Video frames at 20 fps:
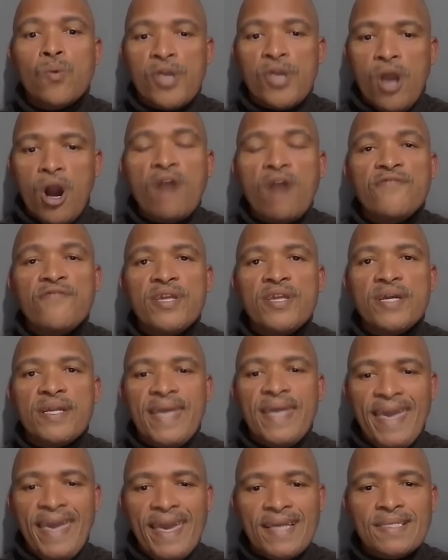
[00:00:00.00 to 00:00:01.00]
we are offering
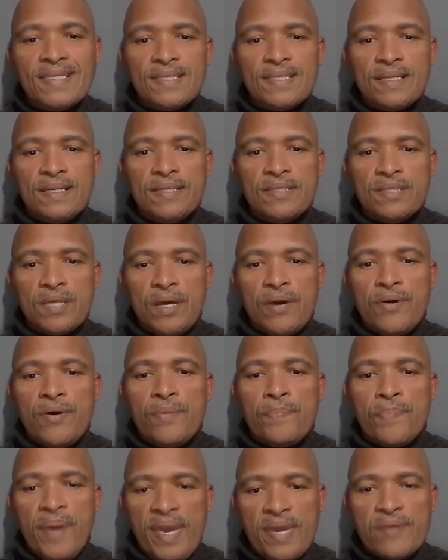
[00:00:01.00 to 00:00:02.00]
an excellent
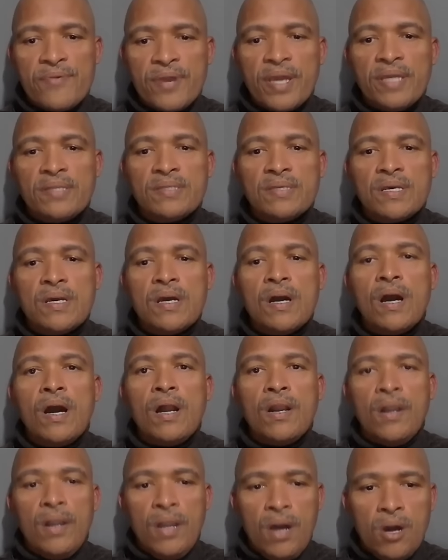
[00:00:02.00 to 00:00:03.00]
uh, pay rate
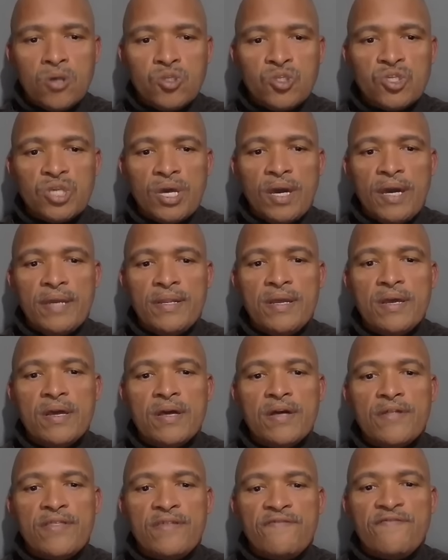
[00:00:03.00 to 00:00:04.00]
alongside
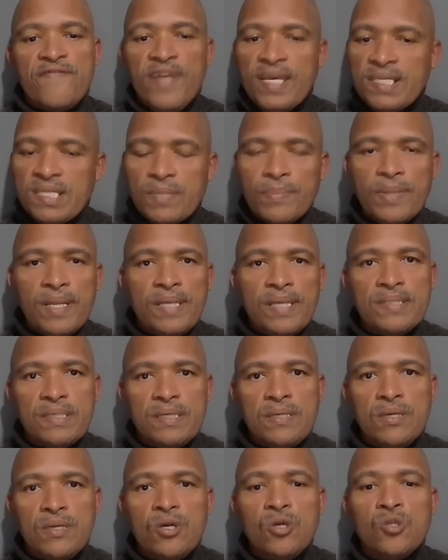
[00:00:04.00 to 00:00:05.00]
the
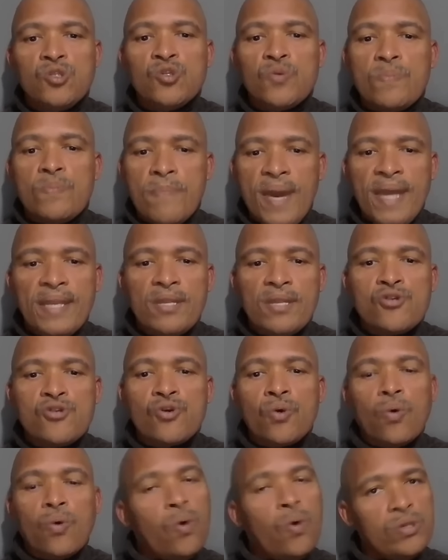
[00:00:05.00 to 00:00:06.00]
flexibility to
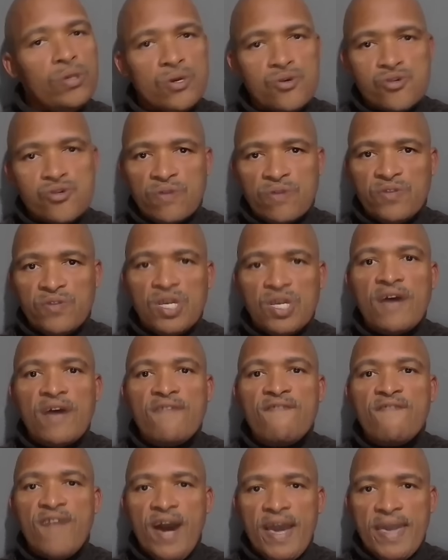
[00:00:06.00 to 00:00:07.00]
manage all your shifts
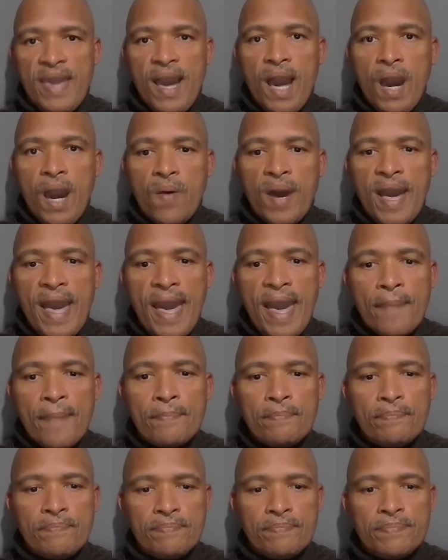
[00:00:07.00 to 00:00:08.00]
via our
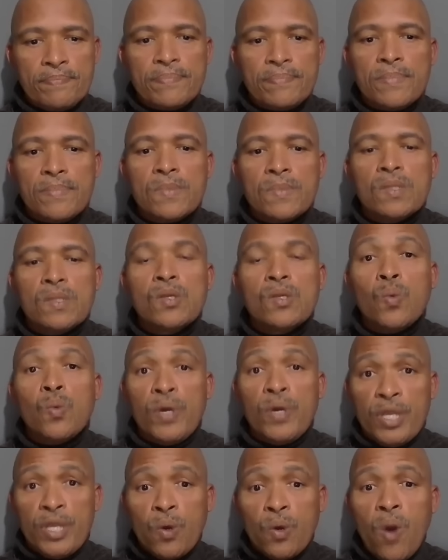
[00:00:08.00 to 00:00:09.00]
app.
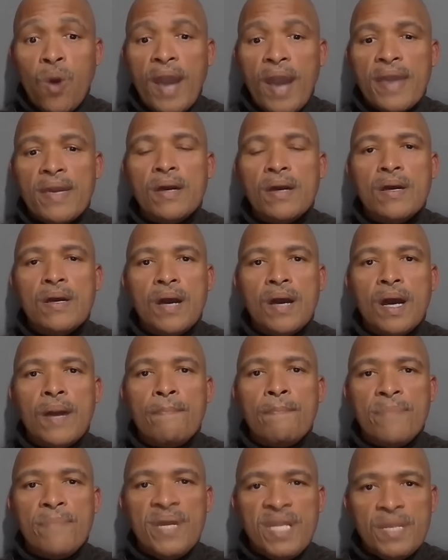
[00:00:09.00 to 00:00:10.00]
We require a
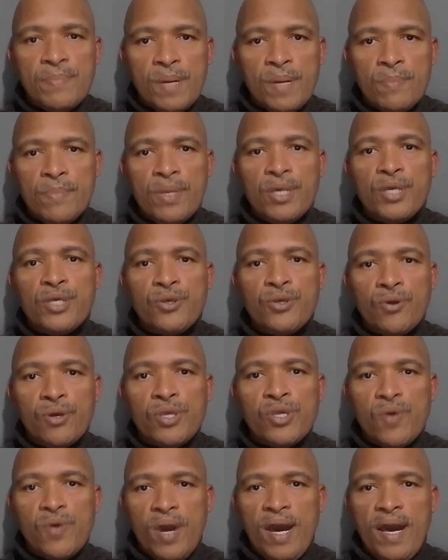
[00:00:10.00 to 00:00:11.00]
minimum
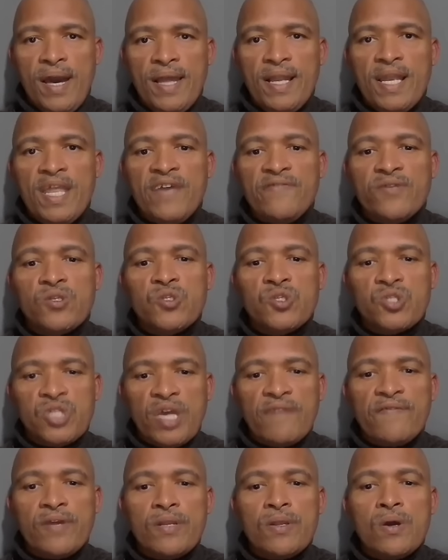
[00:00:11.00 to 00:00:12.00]
QQI level
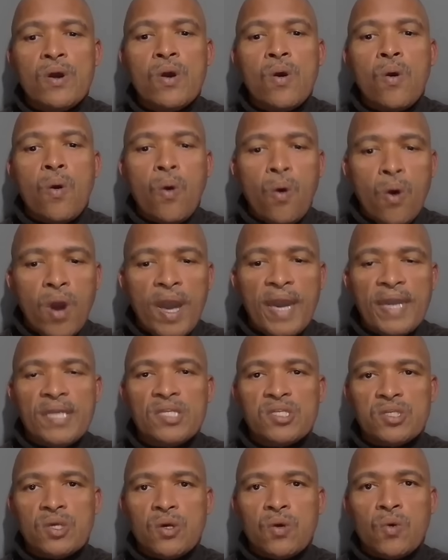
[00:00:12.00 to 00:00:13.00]
7 or
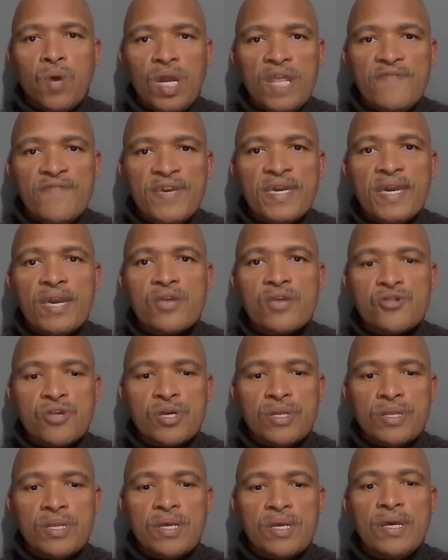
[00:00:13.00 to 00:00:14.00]
8
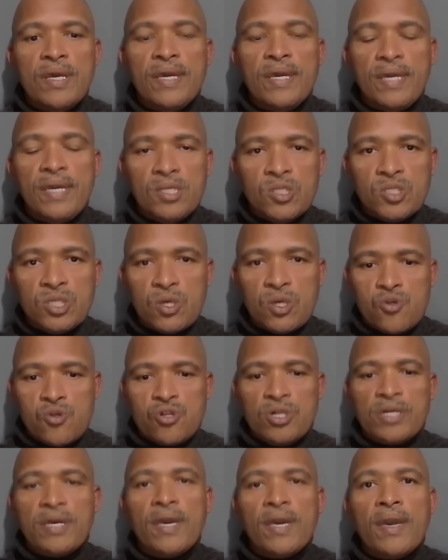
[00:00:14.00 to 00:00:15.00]
qualification in
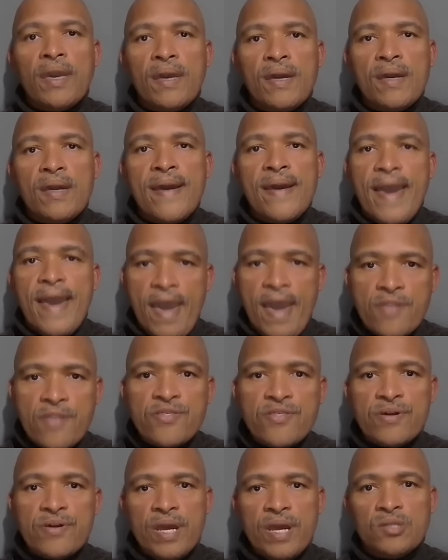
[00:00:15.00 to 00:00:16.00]
social care
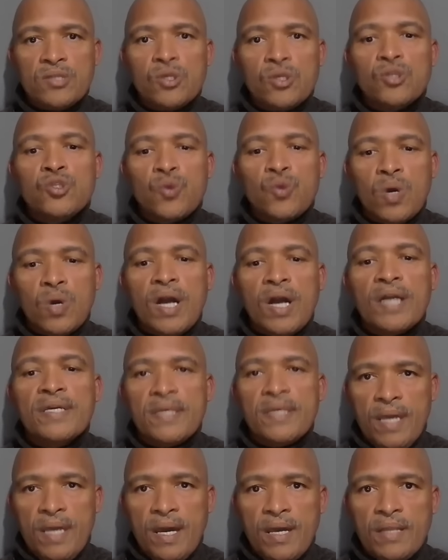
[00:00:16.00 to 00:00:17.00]
and the right to
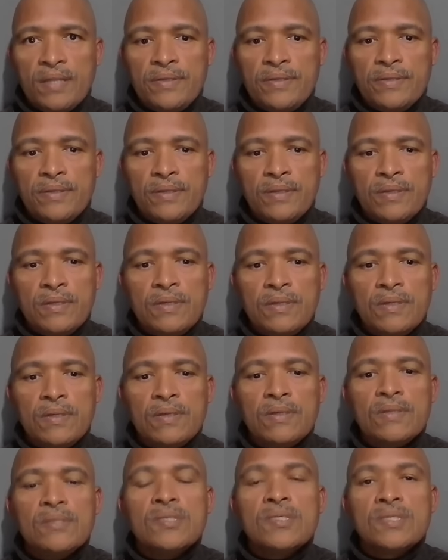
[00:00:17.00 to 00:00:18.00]
work in Ireland.
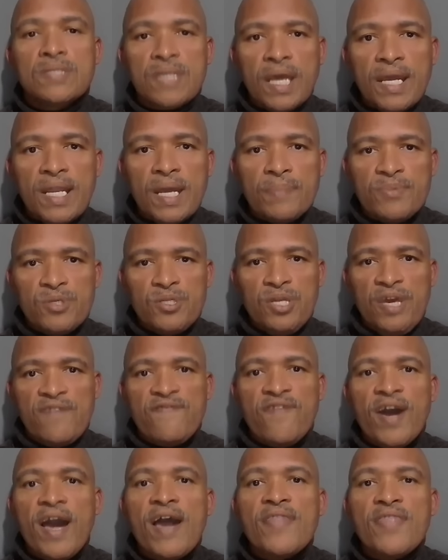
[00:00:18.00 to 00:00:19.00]
Sign up today
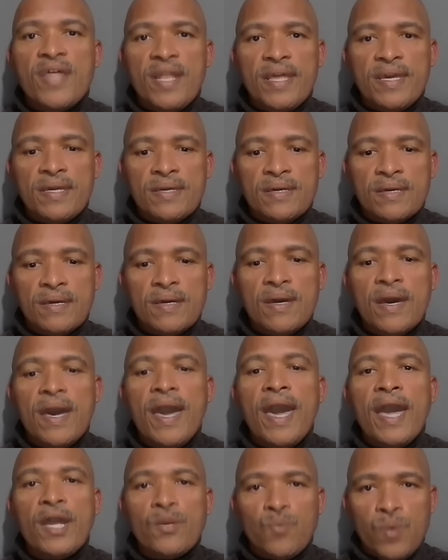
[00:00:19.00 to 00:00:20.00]
via the link
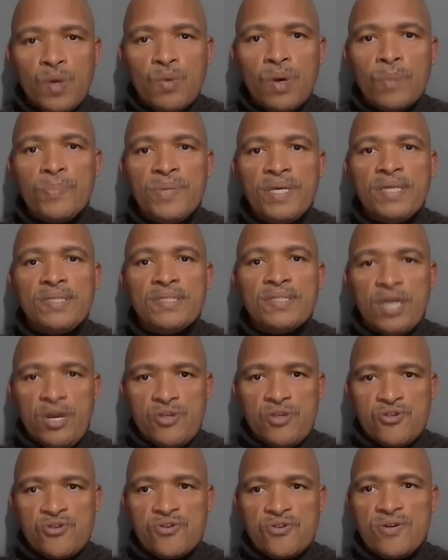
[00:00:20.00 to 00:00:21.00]
and we will be in
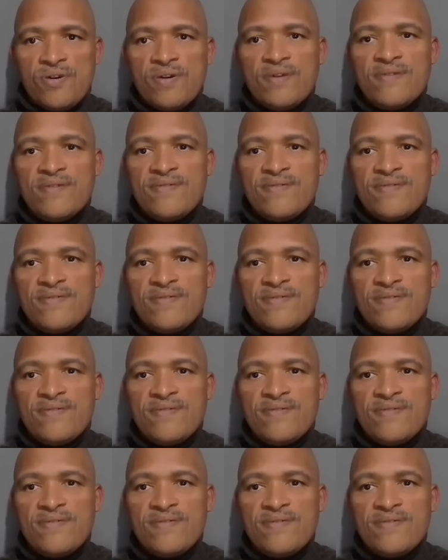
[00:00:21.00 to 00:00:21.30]
touch.